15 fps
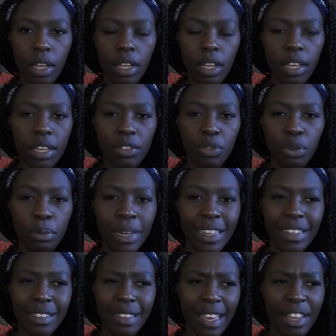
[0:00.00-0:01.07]
it's normally
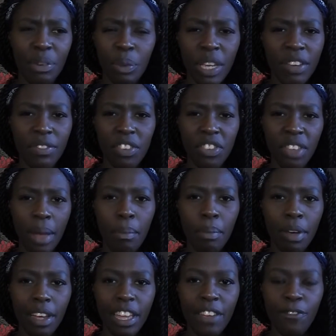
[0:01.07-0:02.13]
the 2nd week of
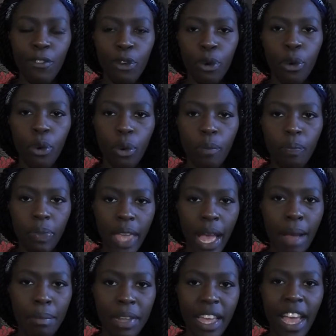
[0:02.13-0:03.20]
December, if your
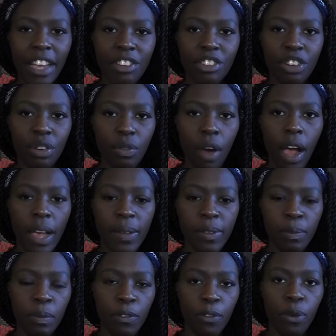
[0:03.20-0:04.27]
application arrives
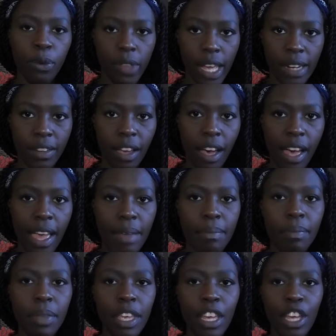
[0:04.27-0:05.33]
before that
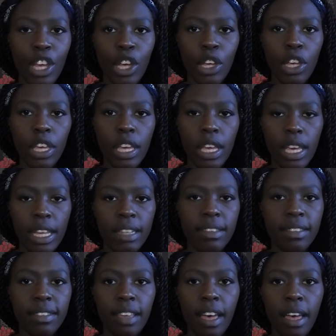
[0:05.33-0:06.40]
time,
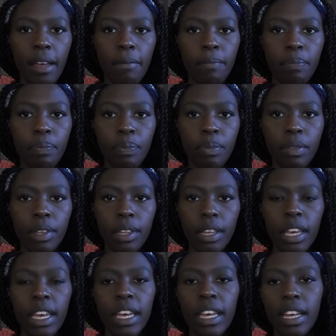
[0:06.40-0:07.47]
it's
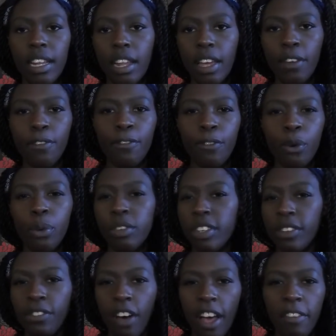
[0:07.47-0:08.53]
like
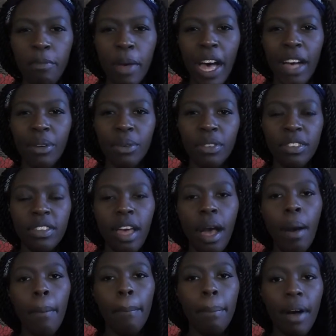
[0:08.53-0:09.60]
£45.
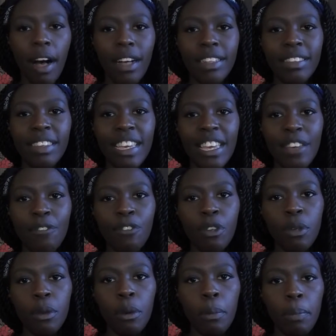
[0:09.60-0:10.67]
But if
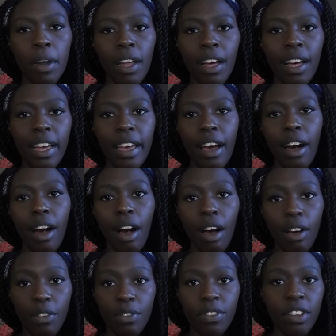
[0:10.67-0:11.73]
you apply
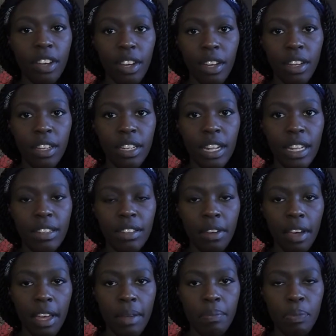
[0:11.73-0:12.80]
after that
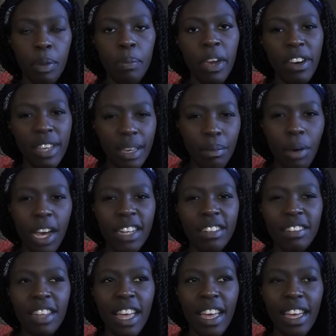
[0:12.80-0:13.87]
time, bearing in mind
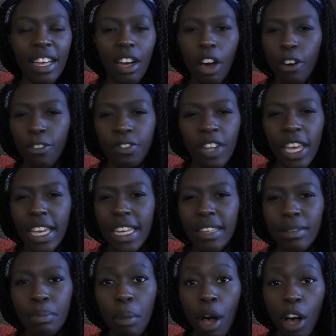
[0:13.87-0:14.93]
their cut-off date
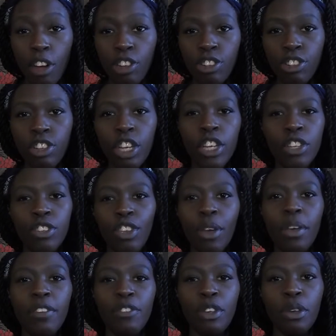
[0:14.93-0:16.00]
is March, so
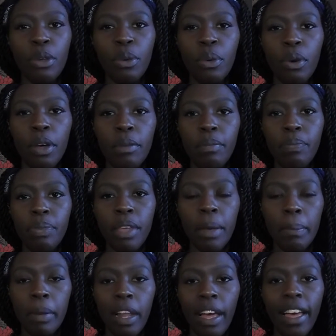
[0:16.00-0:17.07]
if you
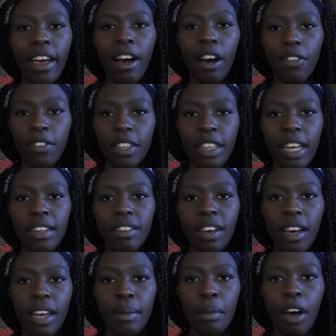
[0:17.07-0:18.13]
apply after that
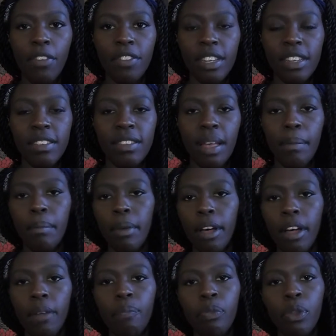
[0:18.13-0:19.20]
time, after
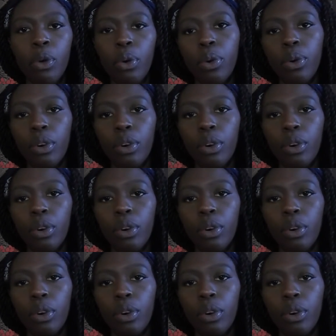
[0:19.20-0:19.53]
December, or